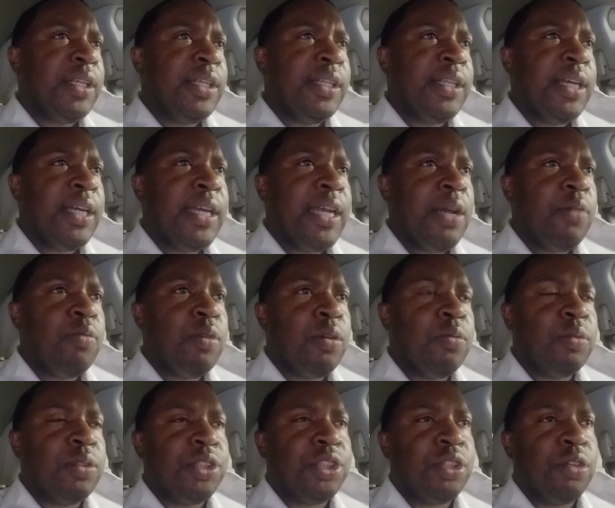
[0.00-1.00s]
And then they went
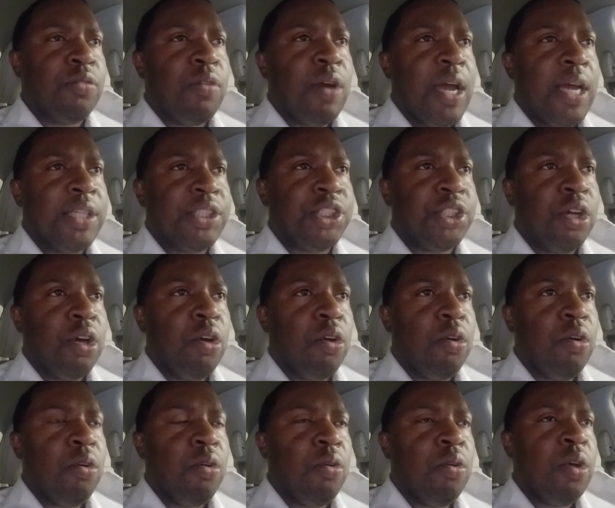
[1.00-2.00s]
with
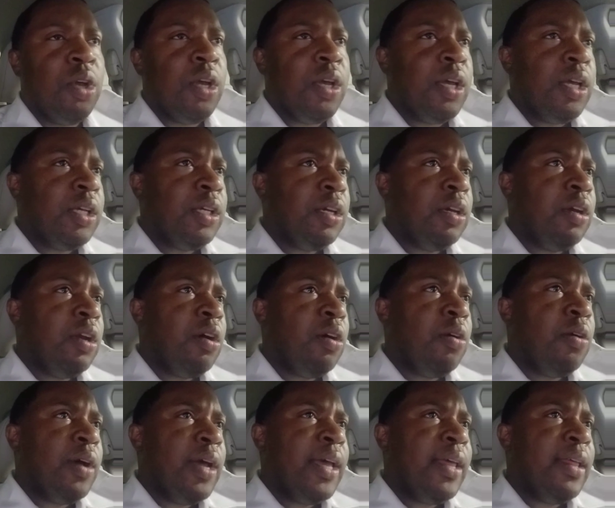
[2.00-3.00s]
Toronto,
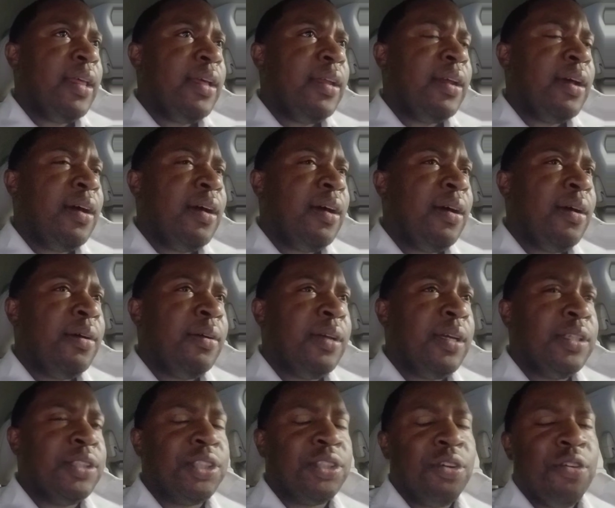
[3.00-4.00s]

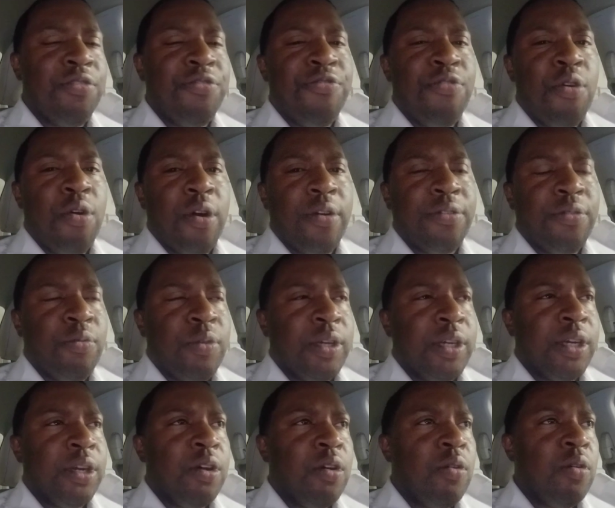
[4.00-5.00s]
and so forth. We
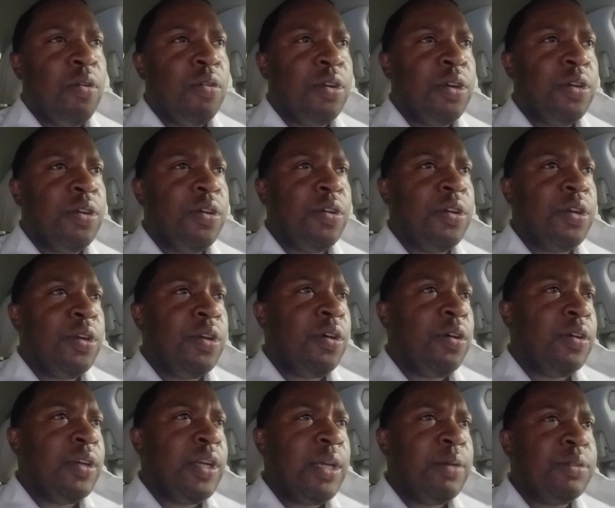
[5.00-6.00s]
can go on and on and
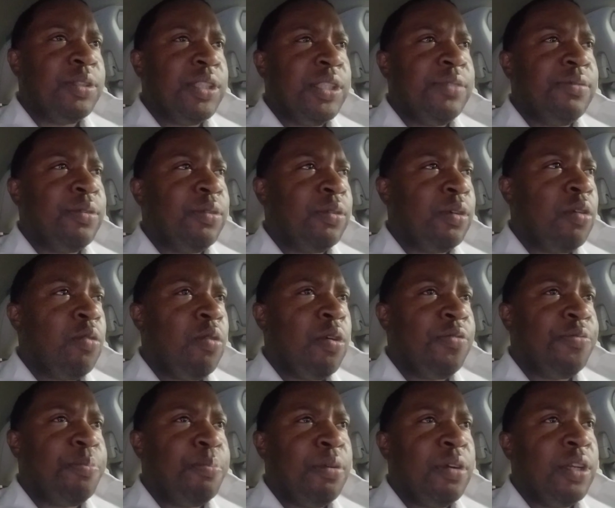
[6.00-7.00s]
on. They was even
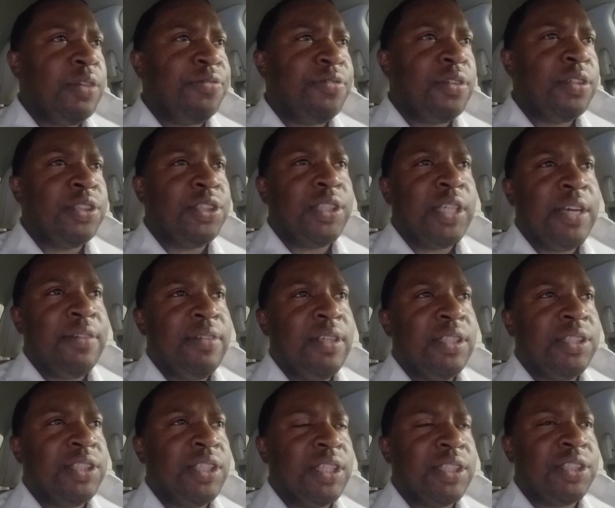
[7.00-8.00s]
pulling for the
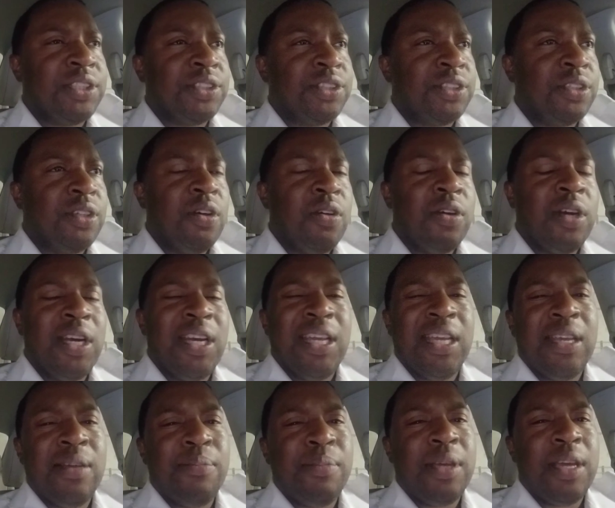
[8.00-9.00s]
76ers to go to the
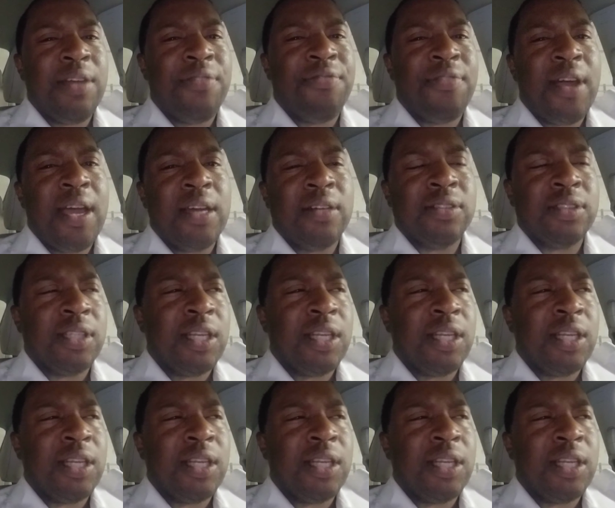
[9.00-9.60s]
NBA Finals.